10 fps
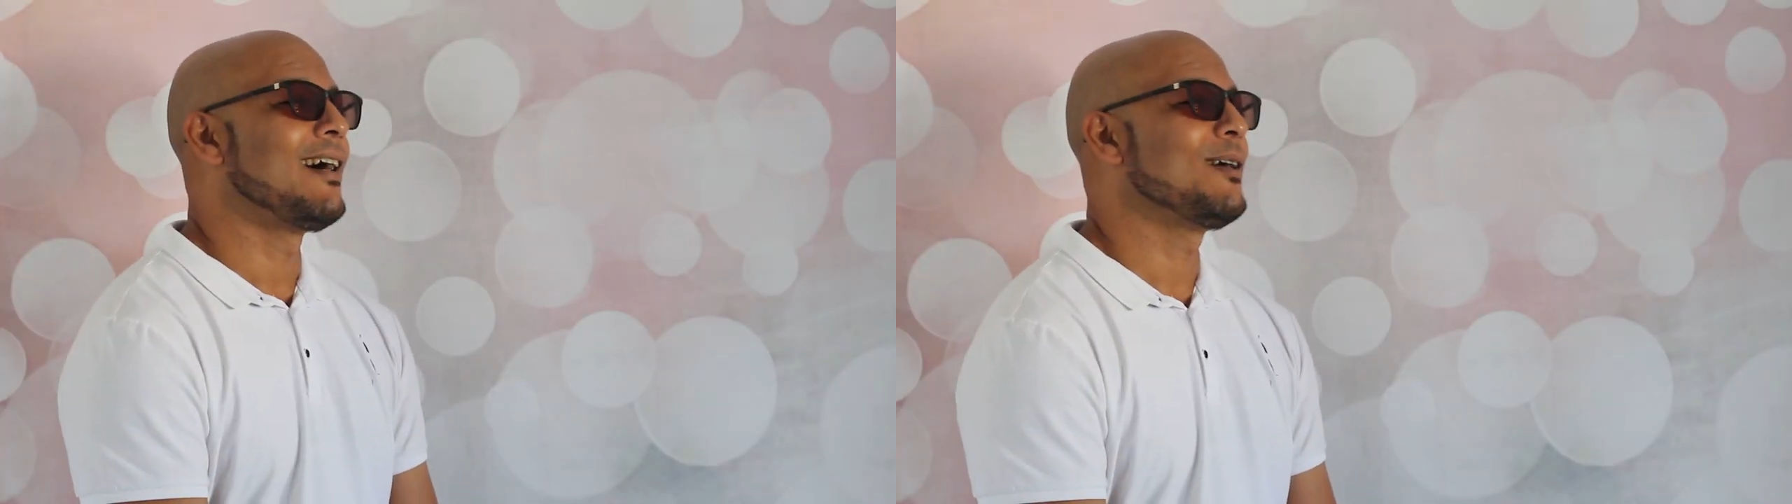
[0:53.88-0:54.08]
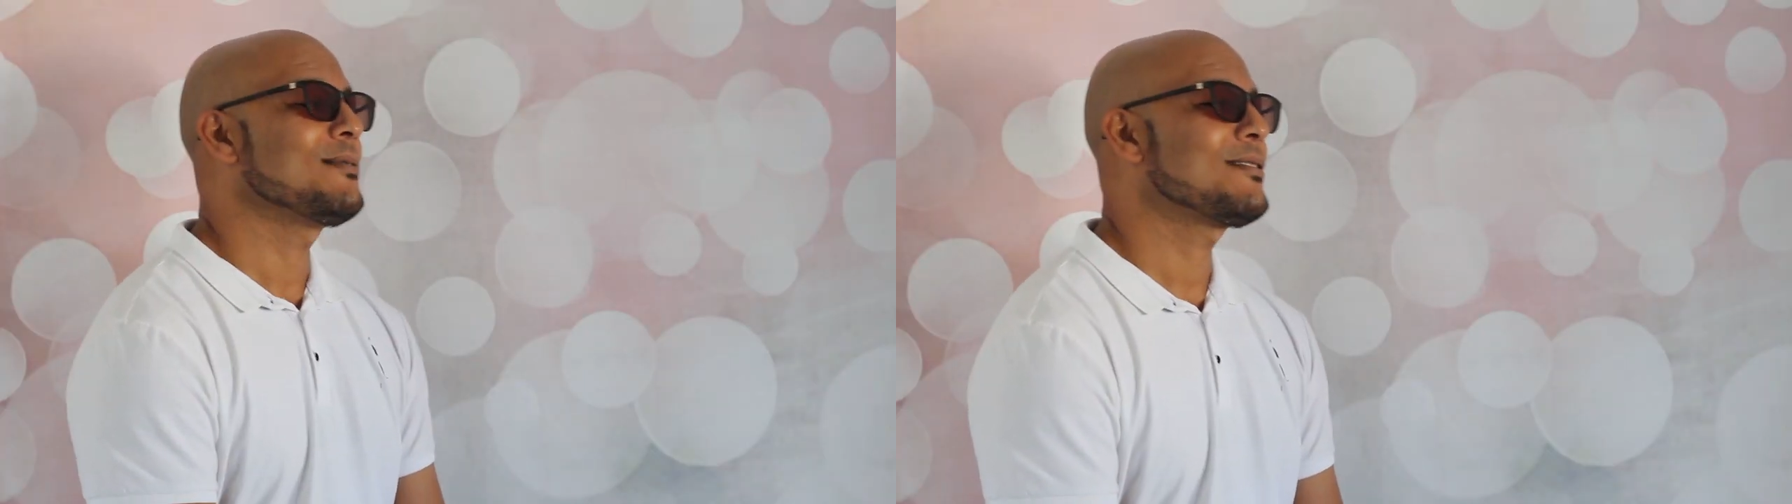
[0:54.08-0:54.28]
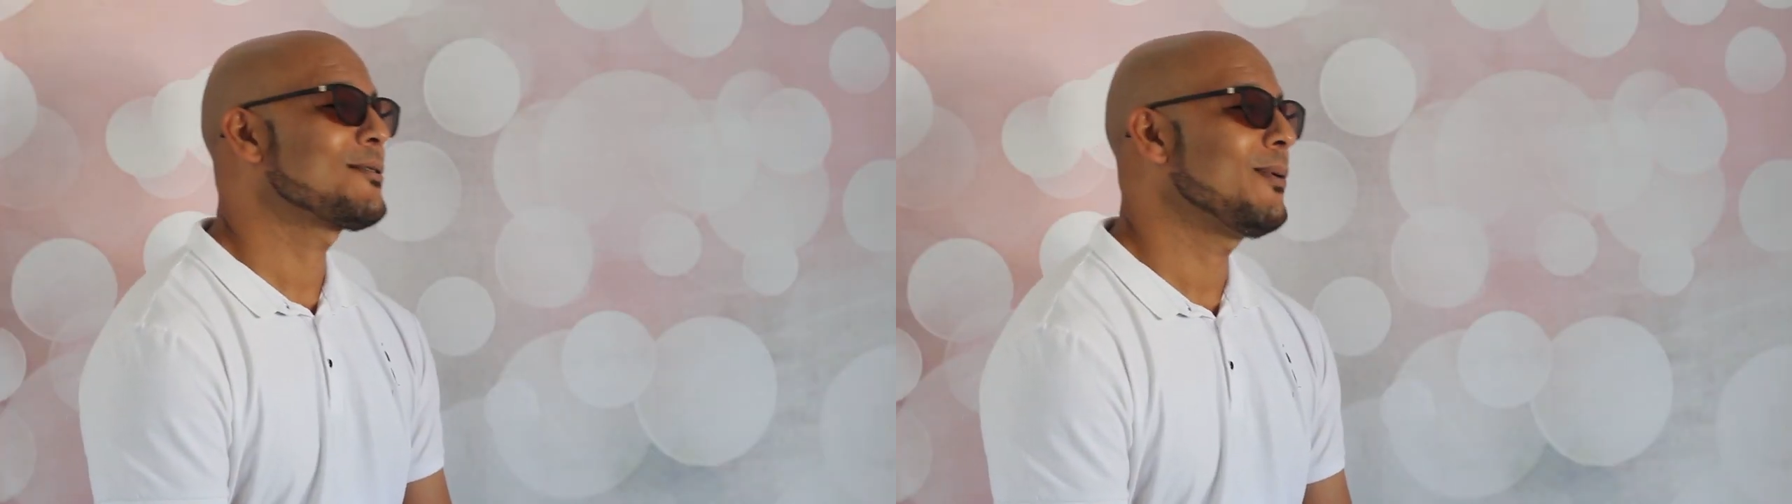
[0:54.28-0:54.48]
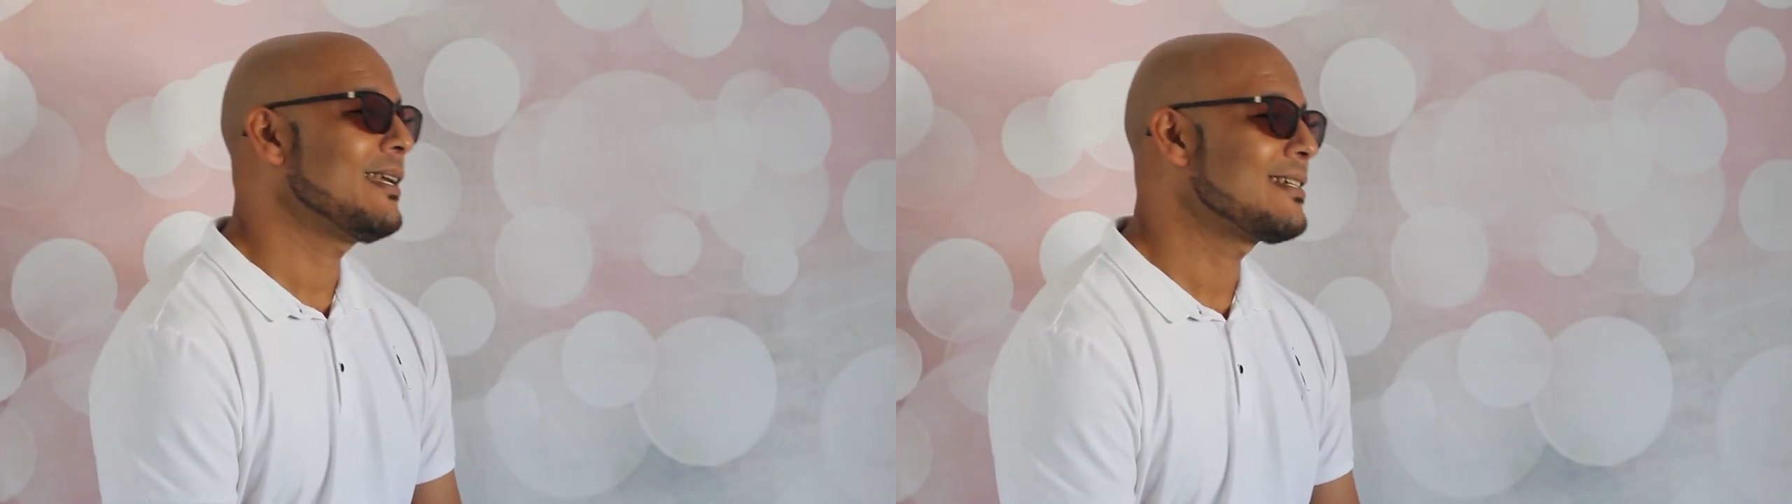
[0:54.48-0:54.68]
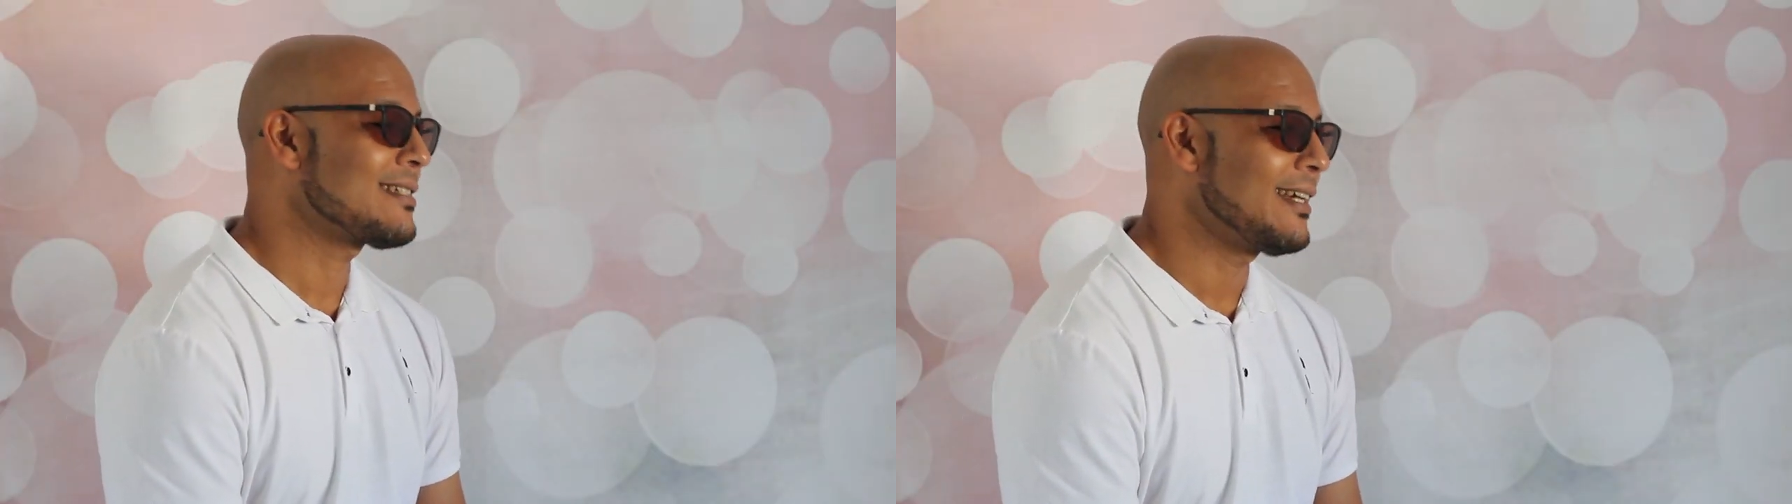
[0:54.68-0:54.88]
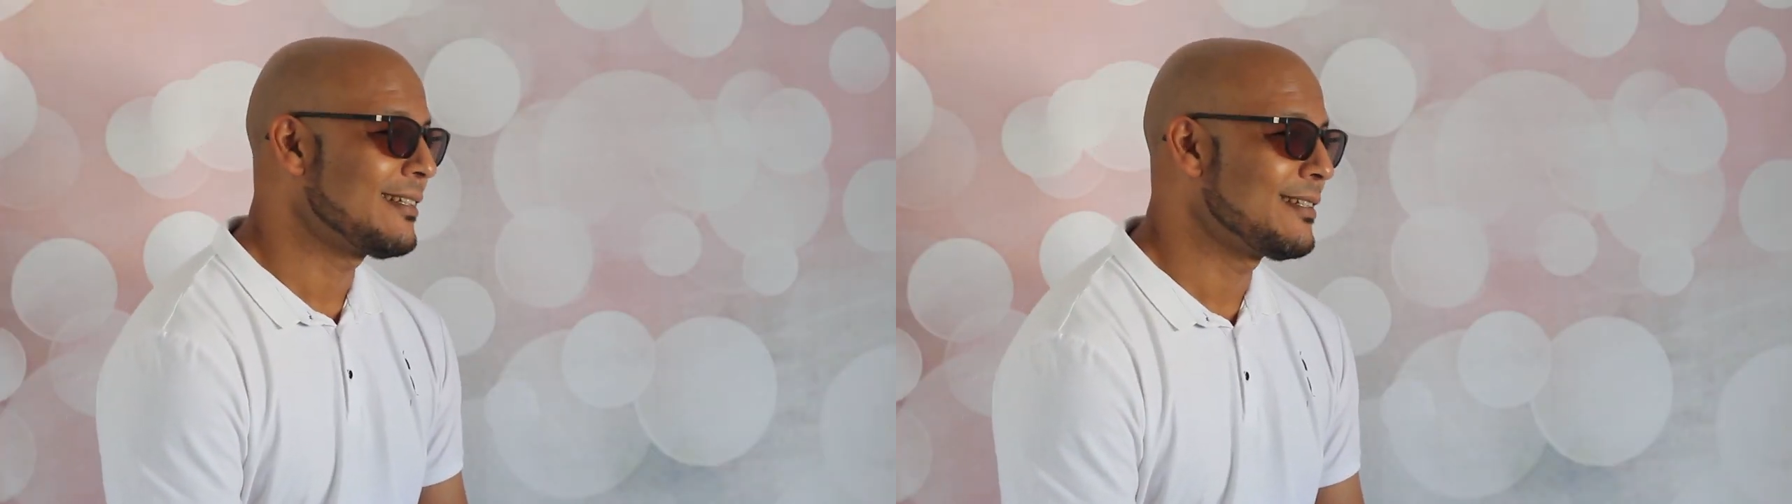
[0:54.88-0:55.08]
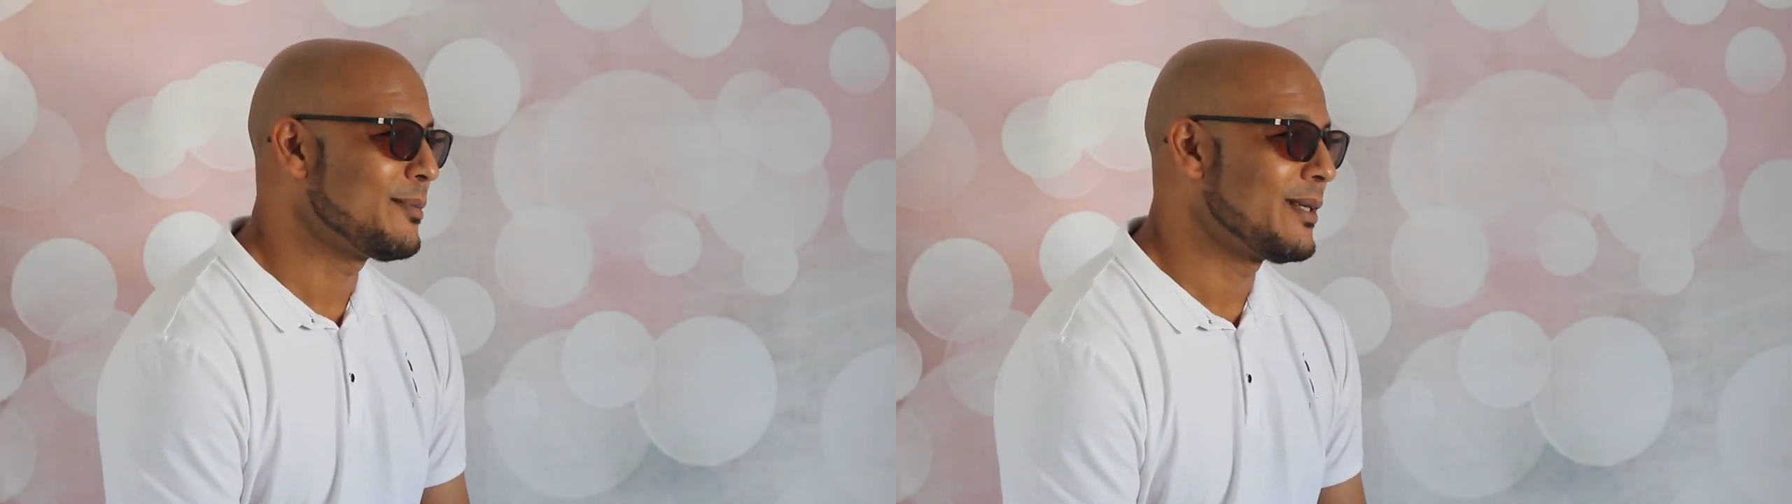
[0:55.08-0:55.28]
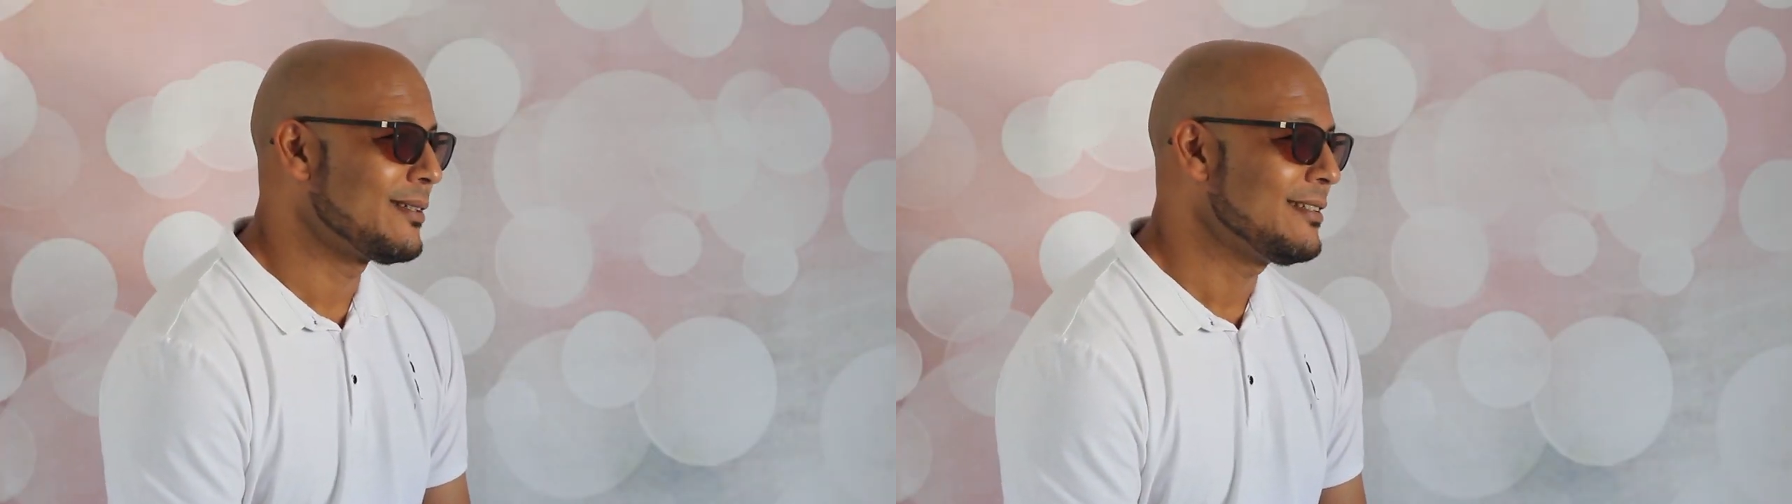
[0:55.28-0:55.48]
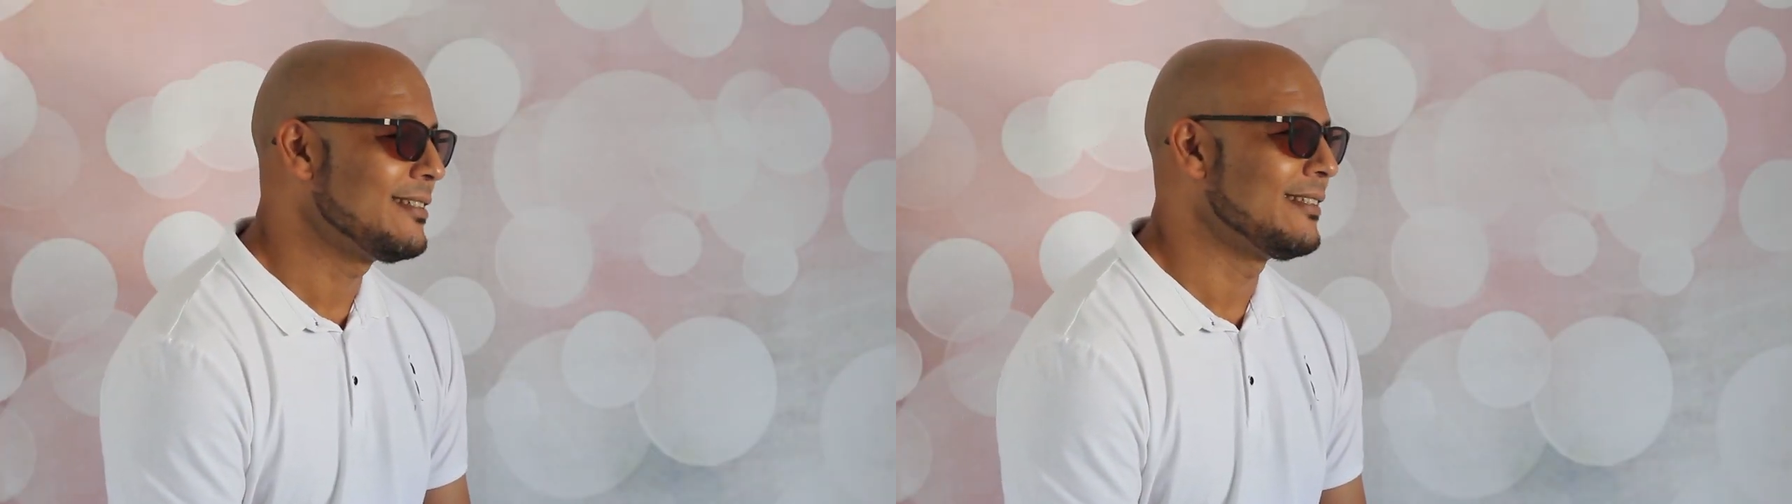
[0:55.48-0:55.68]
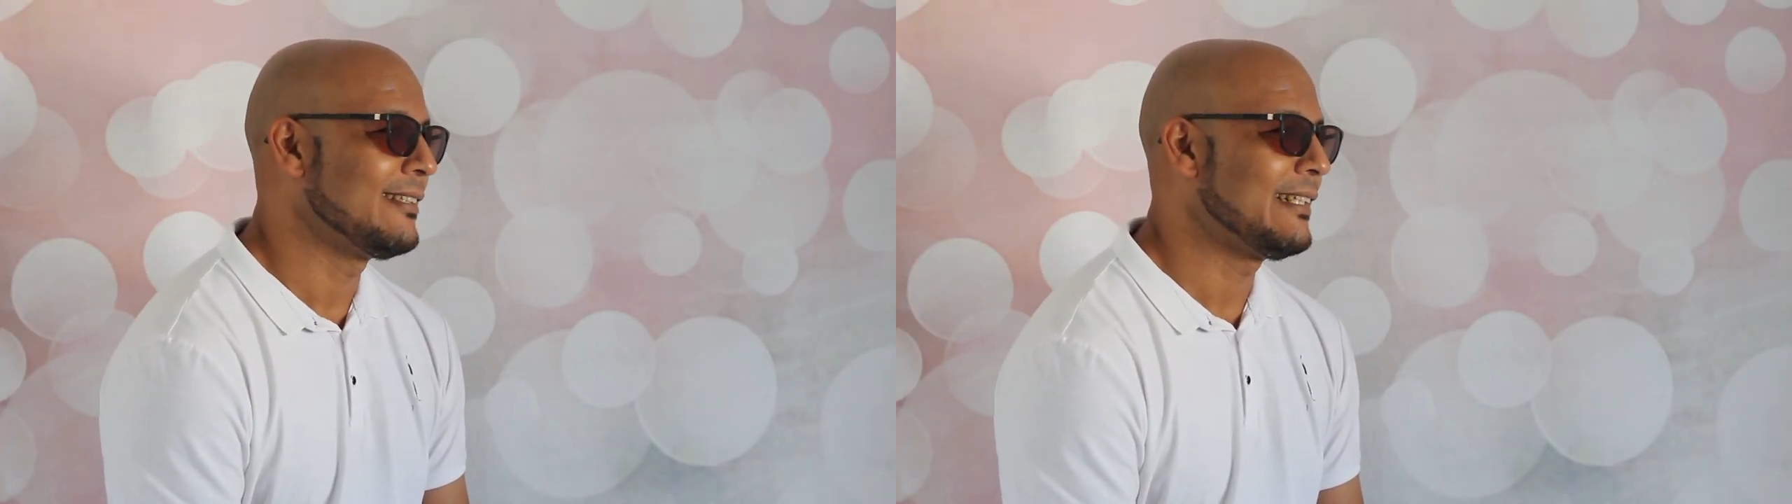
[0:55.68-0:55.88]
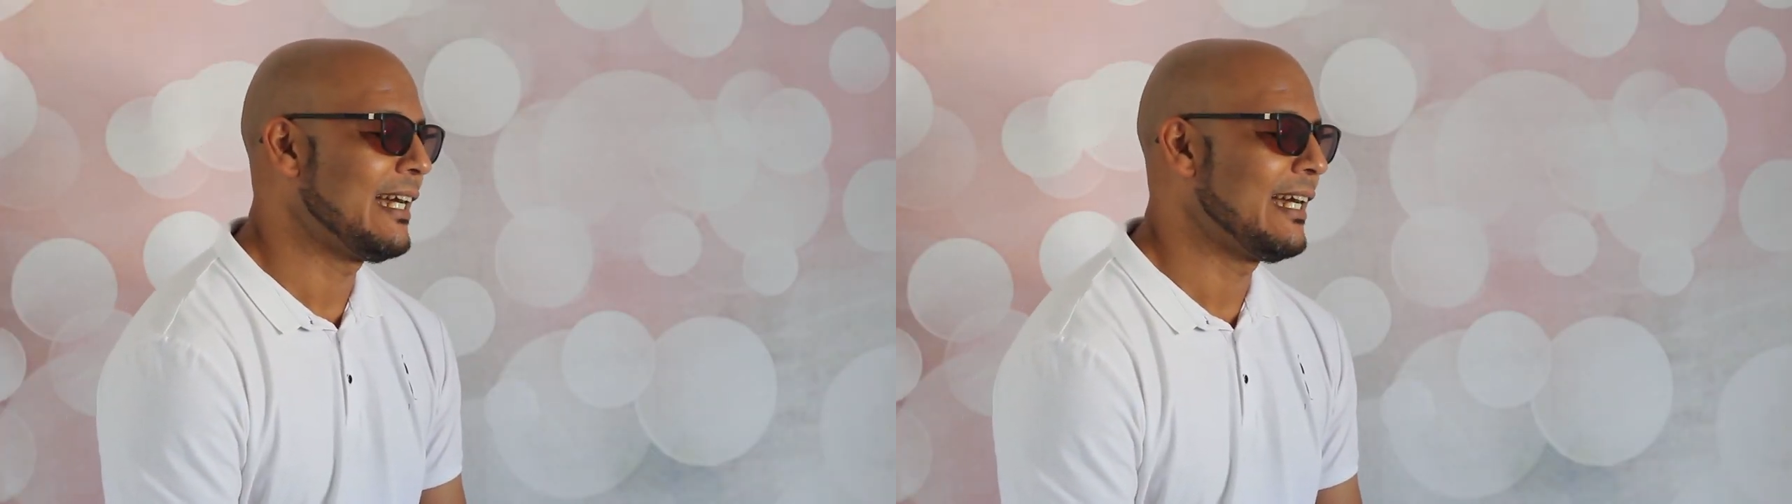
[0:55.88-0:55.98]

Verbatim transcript: I was quite excited about it,